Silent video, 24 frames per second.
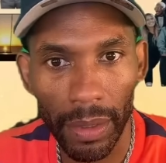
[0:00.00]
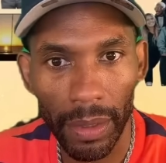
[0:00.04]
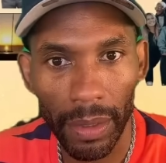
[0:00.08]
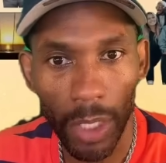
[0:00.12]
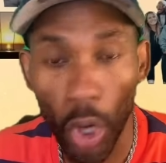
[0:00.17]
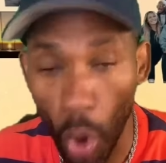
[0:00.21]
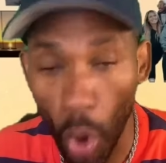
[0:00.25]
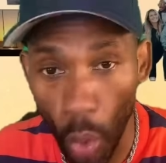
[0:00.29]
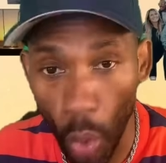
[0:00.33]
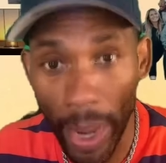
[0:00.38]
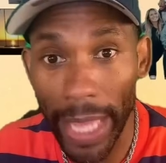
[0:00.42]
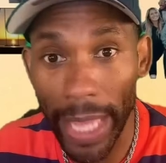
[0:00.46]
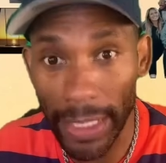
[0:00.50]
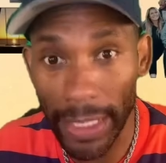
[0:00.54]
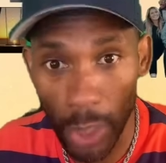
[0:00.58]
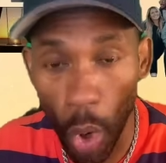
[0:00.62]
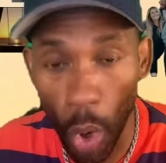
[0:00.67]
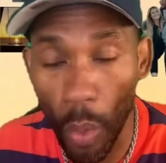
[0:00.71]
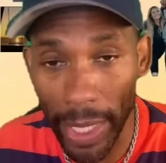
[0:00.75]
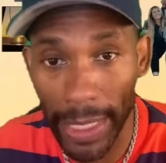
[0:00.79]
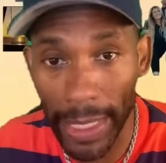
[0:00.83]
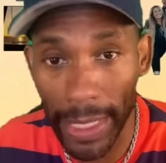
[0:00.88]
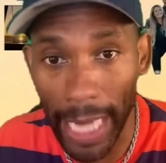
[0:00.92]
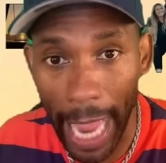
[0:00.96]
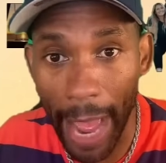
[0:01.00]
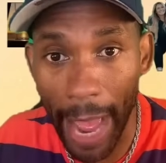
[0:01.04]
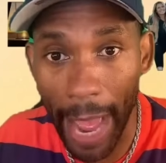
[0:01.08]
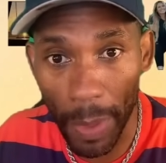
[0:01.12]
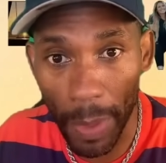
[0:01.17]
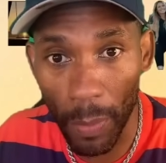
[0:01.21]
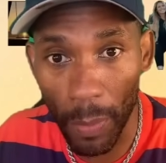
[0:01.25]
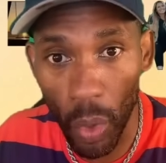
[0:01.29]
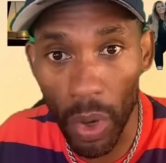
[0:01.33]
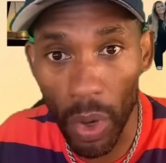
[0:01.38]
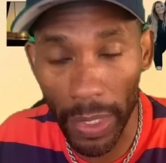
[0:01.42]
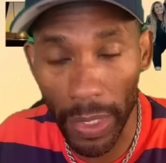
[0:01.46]
It's going to
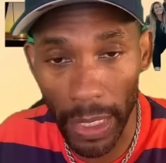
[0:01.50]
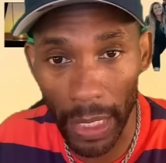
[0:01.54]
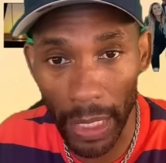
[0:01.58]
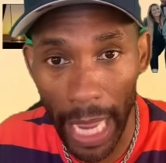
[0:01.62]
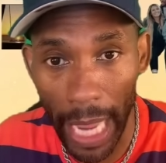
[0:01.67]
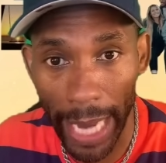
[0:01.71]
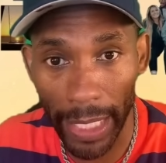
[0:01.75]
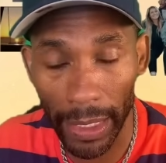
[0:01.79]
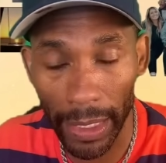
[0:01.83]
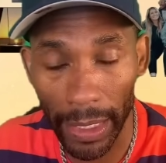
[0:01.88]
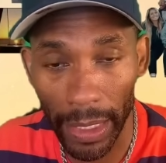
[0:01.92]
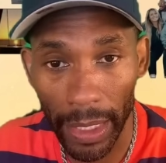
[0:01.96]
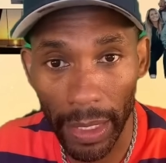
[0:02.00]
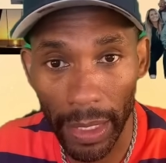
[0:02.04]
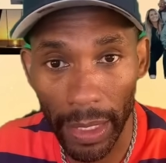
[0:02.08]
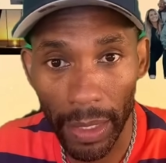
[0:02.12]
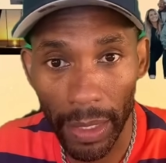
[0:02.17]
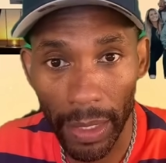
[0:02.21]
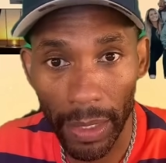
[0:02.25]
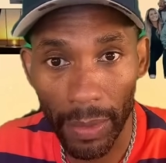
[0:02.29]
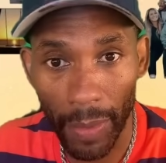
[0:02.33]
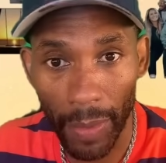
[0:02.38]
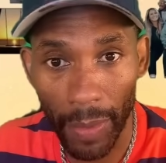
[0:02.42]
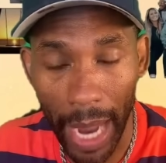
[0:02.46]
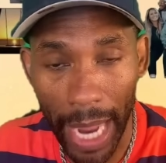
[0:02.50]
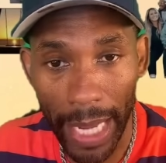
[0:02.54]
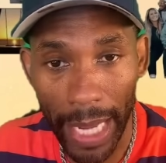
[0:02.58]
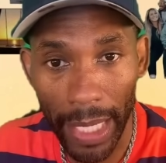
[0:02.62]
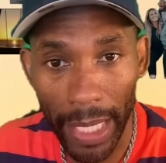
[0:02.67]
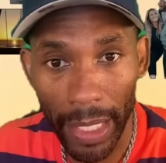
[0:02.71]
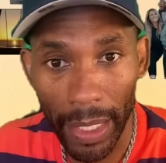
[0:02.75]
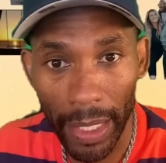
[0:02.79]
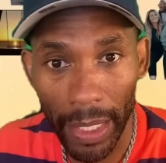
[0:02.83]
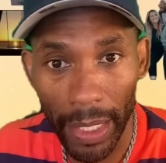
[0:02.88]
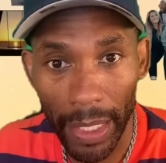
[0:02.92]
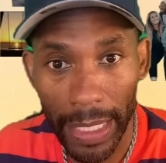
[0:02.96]
happen more than likely, right?
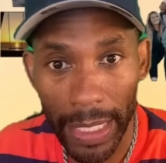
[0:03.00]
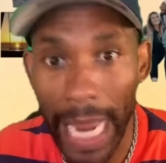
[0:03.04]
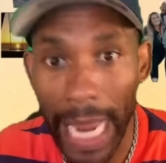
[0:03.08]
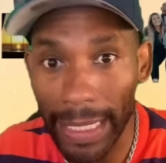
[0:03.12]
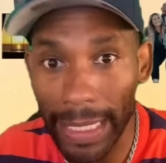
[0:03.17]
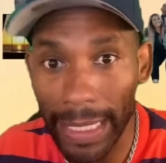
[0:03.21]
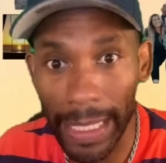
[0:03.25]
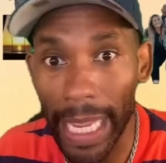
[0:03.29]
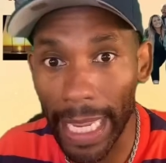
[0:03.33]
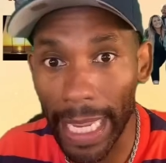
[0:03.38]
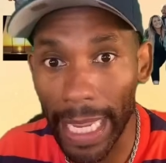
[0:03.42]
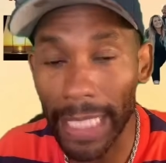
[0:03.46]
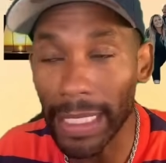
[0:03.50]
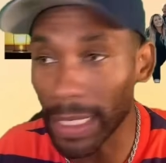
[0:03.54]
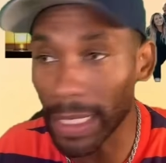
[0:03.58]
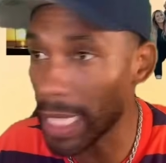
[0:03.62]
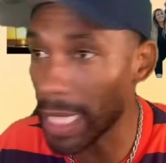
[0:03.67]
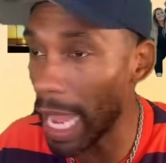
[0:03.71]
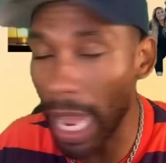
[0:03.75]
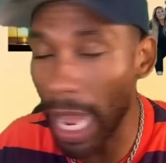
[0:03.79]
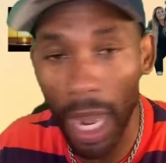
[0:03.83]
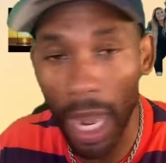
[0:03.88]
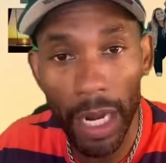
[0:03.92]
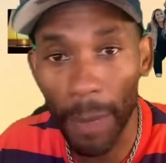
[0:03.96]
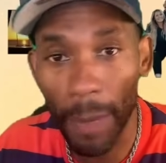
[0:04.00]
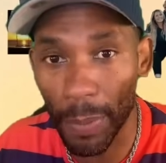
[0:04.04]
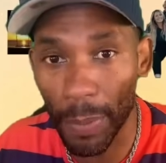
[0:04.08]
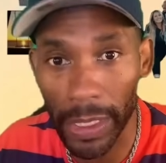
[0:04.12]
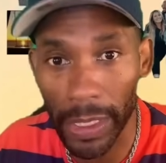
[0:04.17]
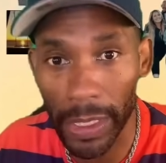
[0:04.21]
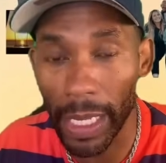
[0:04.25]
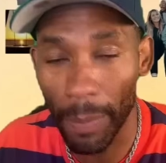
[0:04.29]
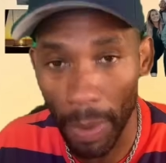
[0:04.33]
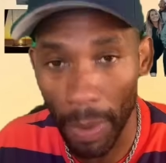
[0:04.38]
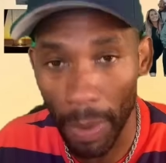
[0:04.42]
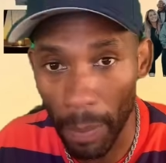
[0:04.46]
Not saying it's not
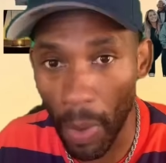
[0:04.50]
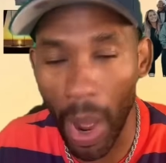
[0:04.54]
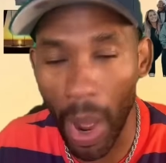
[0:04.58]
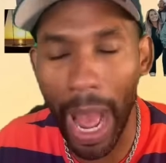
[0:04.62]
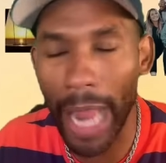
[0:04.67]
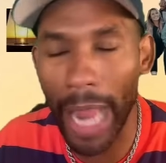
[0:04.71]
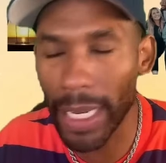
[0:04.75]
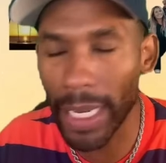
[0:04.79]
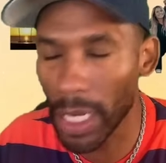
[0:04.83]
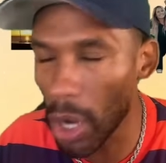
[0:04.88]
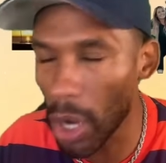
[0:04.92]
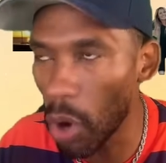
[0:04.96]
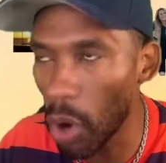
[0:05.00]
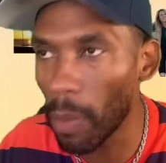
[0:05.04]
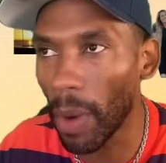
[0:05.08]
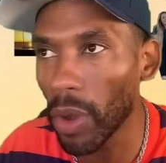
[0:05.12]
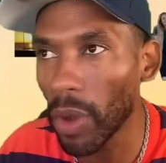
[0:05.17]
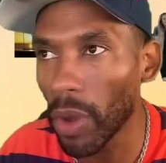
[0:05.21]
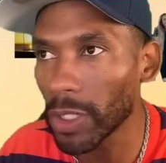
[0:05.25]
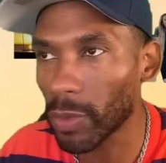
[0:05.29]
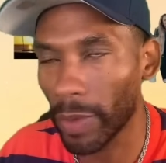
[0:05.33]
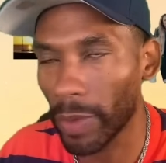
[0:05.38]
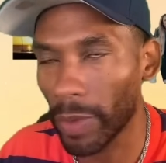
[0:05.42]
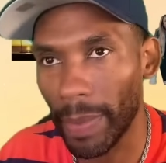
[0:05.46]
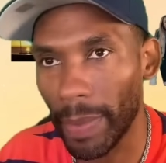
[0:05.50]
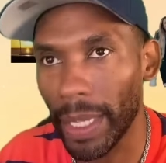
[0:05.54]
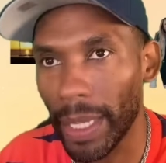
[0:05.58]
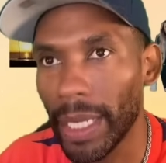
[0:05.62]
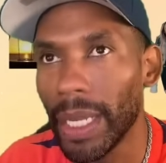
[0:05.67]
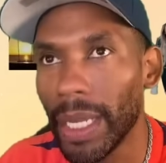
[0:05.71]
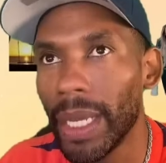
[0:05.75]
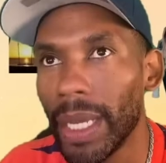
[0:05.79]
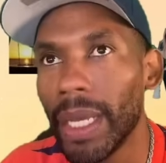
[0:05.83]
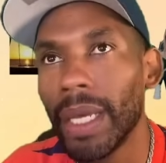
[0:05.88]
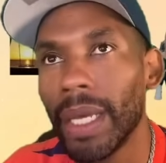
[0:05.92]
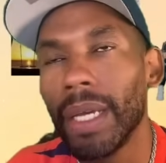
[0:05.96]
100%, but I know most
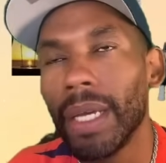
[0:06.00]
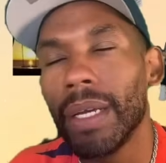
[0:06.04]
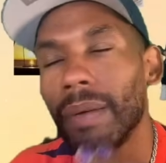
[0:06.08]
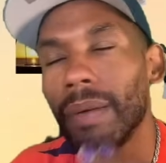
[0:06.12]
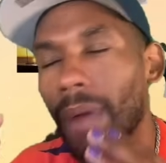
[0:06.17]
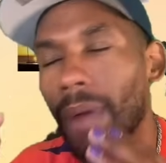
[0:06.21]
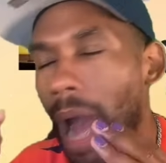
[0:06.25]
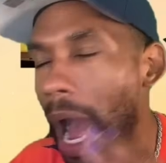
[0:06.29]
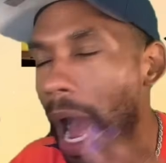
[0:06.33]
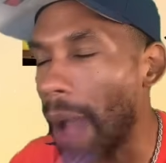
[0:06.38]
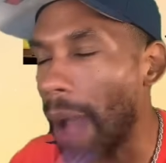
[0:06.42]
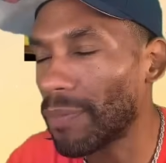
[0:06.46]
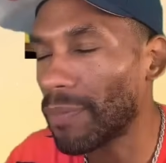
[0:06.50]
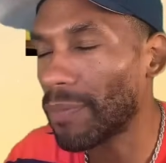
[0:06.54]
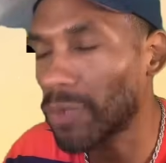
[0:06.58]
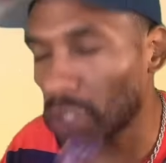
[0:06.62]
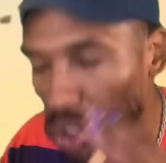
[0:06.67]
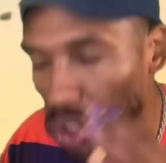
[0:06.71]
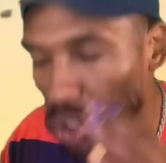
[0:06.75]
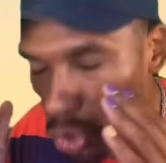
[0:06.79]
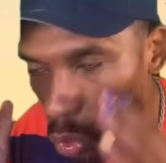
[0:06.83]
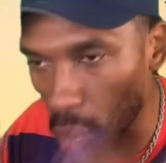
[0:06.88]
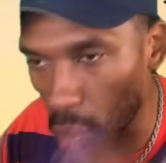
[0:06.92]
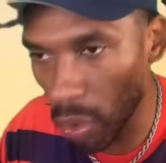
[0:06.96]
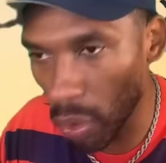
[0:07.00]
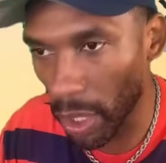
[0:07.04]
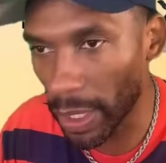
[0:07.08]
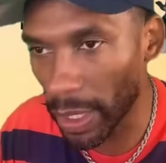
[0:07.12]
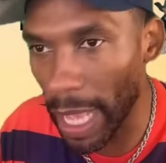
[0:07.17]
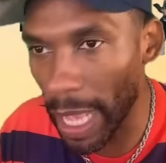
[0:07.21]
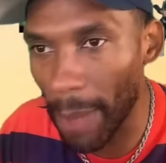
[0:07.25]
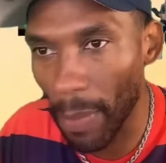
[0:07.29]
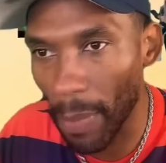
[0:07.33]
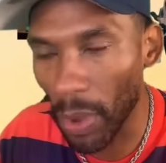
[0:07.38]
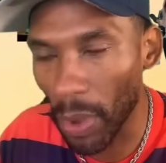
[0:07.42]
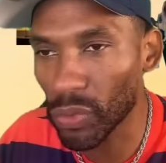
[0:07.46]
women, I'm sure
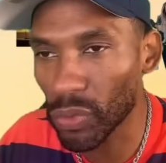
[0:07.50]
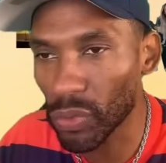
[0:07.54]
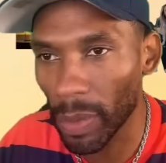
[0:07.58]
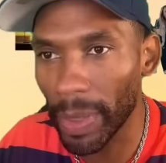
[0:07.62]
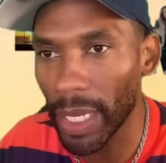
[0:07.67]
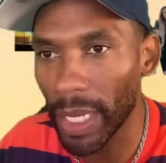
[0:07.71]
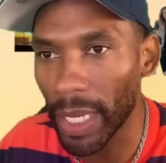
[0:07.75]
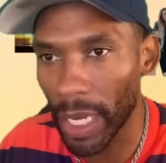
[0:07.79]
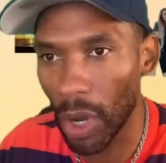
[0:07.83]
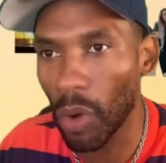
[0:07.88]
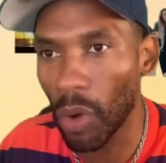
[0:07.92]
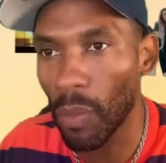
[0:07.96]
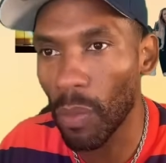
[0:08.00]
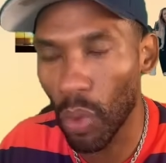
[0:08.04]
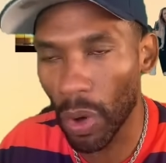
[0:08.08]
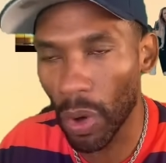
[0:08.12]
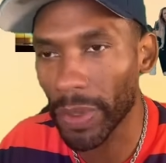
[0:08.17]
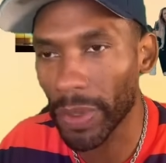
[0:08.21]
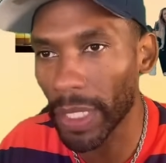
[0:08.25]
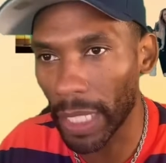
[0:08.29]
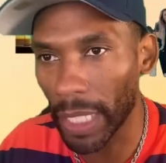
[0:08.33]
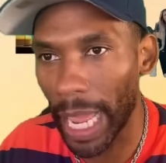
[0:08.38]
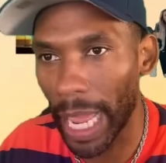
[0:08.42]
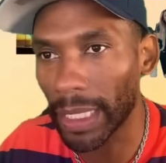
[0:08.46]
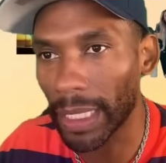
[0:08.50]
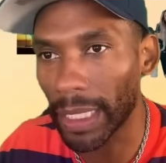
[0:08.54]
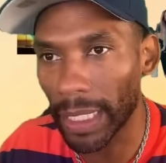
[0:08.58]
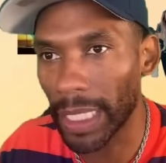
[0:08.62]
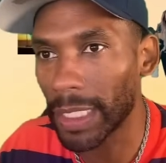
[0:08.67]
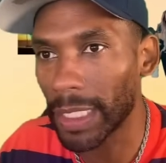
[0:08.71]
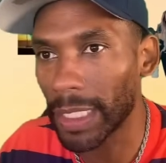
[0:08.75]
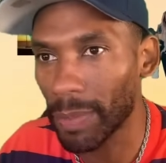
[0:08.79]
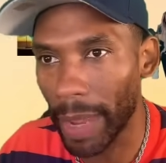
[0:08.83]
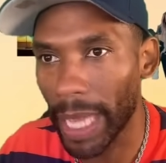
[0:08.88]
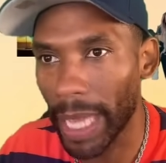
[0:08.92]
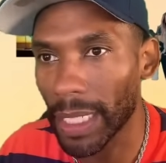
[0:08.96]
that most women know more than likely
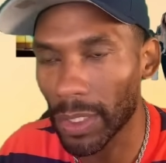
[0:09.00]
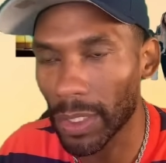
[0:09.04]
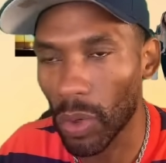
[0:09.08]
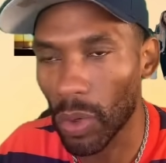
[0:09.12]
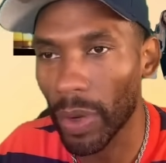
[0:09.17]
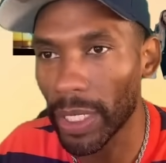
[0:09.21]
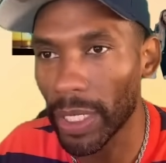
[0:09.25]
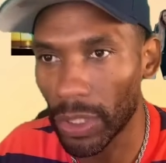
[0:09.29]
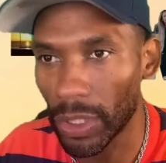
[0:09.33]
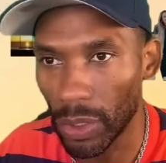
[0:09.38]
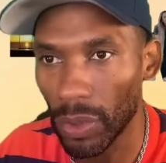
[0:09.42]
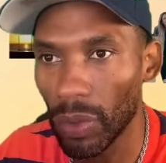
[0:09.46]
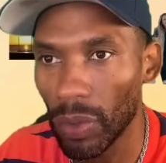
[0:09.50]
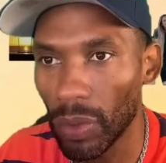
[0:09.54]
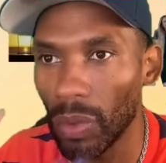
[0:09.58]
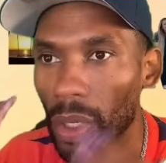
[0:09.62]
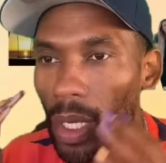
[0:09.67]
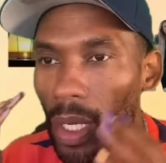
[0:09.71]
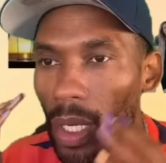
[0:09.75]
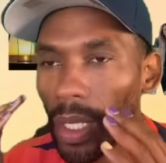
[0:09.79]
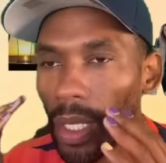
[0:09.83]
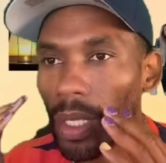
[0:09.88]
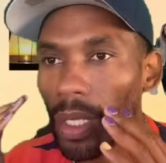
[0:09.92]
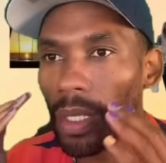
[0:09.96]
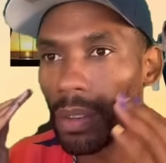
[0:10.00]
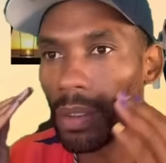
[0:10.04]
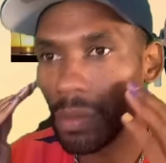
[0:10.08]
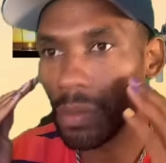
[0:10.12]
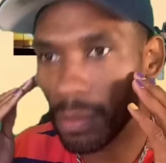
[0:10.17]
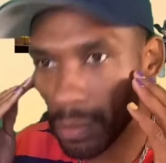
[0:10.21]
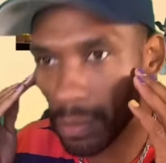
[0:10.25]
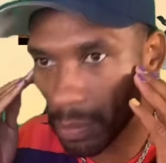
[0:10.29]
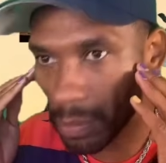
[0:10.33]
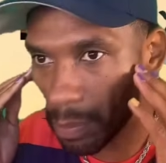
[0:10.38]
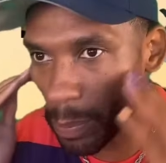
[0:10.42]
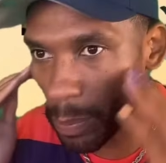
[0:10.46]
this man is going to
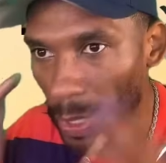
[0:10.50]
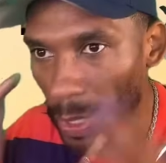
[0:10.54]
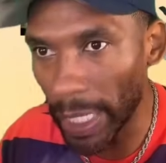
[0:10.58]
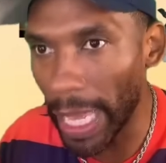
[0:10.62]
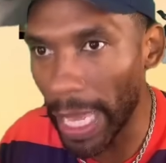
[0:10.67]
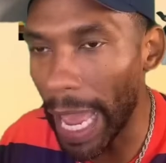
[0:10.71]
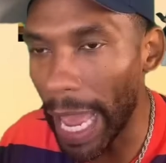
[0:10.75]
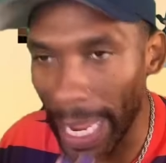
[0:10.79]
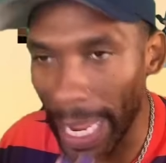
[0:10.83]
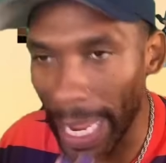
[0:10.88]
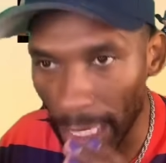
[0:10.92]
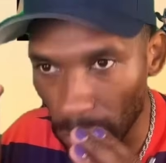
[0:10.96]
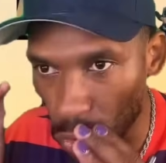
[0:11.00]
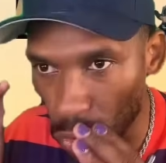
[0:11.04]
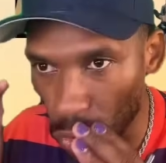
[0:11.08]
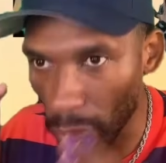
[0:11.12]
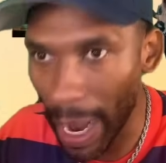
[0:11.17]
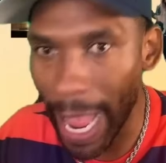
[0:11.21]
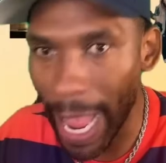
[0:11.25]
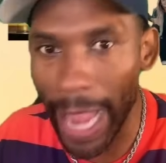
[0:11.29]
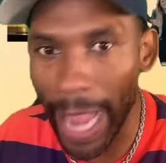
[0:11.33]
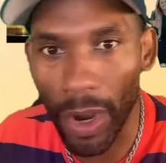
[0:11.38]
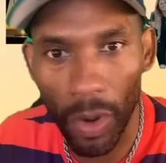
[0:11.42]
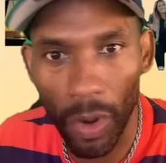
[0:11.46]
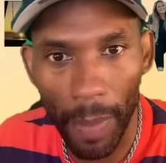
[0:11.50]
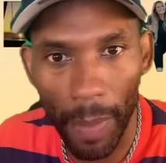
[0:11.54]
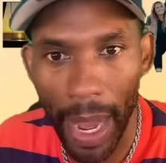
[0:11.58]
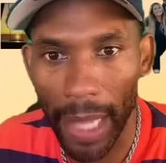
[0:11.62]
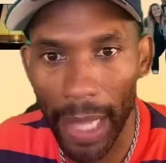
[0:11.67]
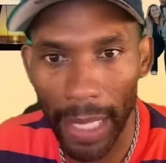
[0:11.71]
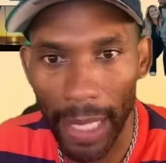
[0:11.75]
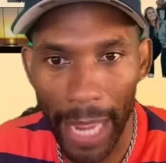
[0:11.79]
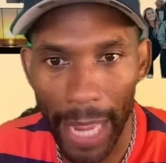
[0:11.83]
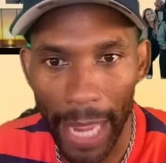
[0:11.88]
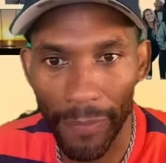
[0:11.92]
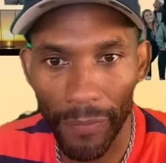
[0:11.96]
be a drag on my
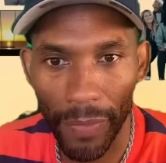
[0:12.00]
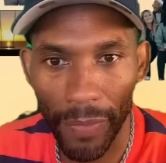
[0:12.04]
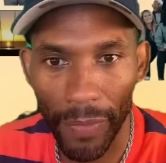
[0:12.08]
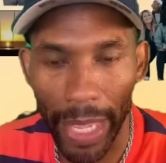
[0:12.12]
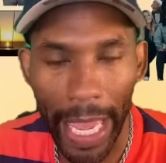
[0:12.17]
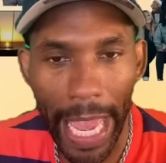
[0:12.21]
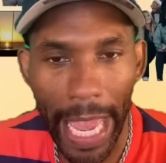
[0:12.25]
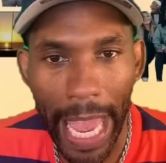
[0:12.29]
life.